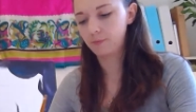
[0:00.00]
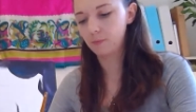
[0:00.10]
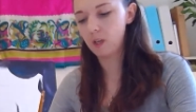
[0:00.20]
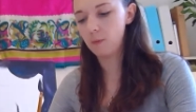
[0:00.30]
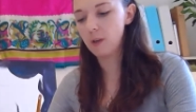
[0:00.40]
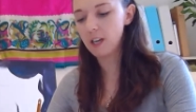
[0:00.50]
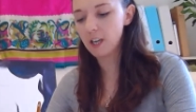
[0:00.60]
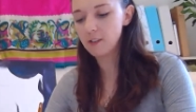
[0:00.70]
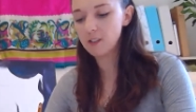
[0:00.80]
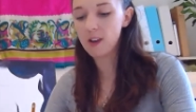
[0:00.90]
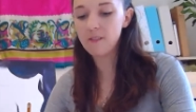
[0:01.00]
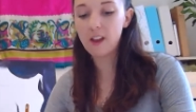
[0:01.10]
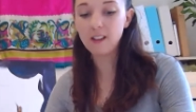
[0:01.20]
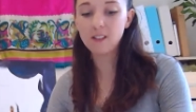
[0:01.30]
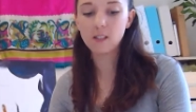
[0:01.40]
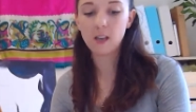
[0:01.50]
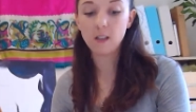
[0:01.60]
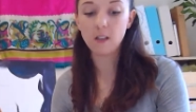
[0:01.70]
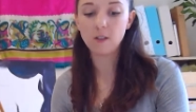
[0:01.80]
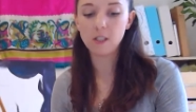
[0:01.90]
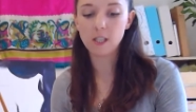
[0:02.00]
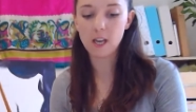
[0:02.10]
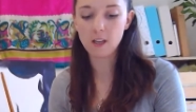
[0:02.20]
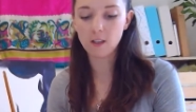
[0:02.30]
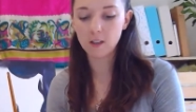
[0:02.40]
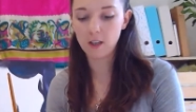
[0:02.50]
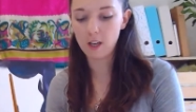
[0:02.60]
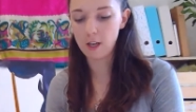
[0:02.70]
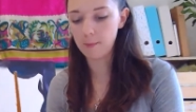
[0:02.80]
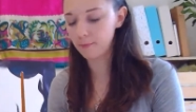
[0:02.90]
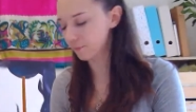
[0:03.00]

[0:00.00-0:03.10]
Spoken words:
When I go to my events, I usually take a